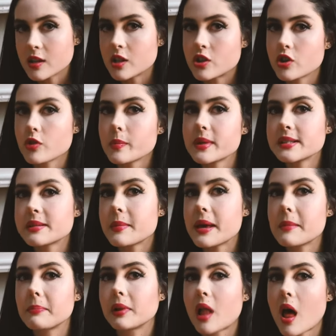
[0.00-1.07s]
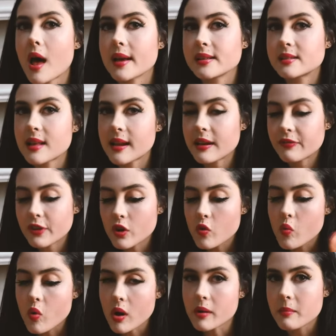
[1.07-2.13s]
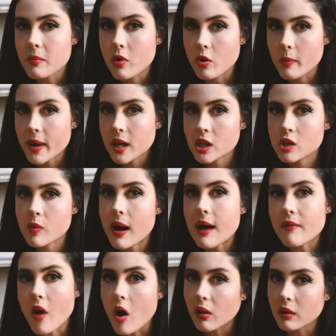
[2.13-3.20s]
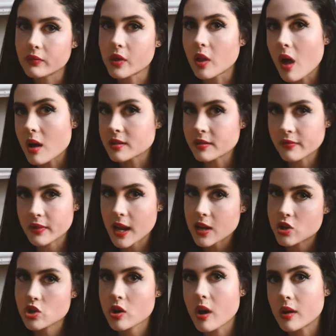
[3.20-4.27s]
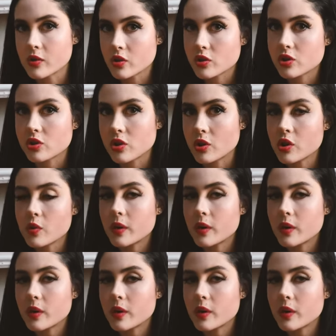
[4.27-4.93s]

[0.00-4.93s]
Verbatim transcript: Determinism implies that if in one moment you have all of the laws of nature understood,